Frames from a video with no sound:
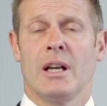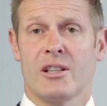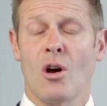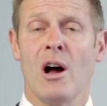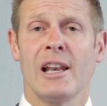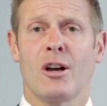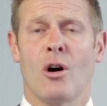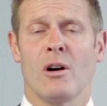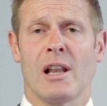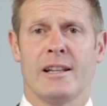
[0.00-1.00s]
it is highly
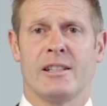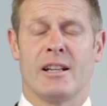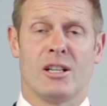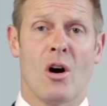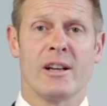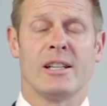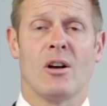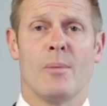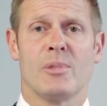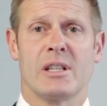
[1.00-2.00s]
correlated at
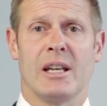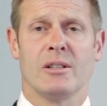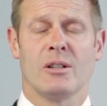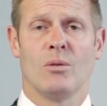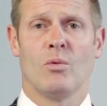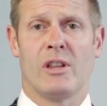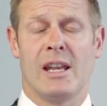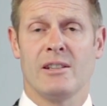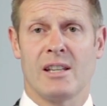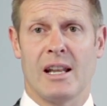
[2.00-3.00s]
99% with the
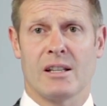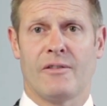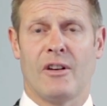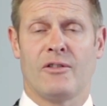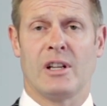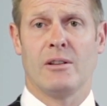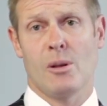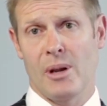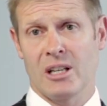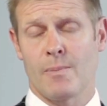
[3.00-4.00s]
NZX50, the
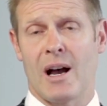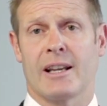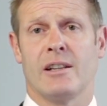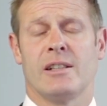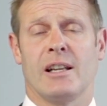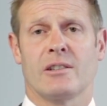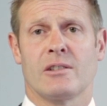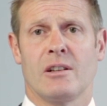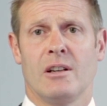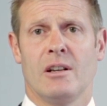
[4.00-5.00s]
benchmark
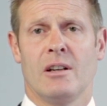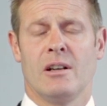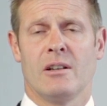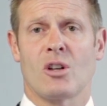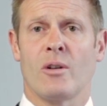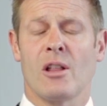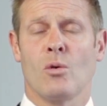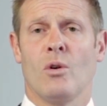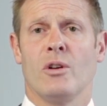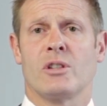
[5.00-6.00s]
index. So in other
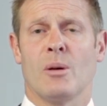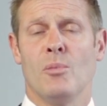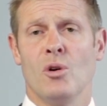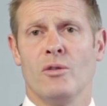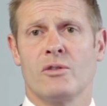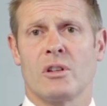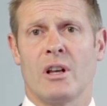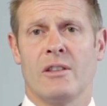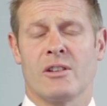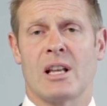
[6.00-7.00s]
words, it moves
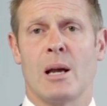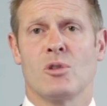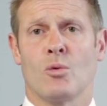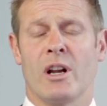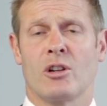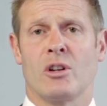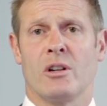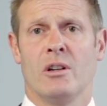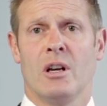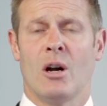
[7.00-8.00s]
in the same
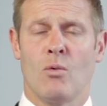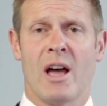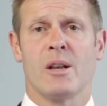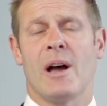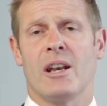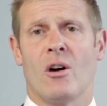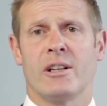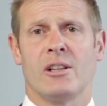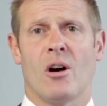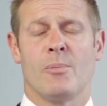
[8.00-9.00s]
direction around about
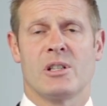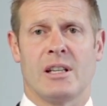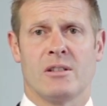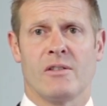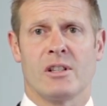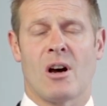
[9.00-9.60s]
99% of the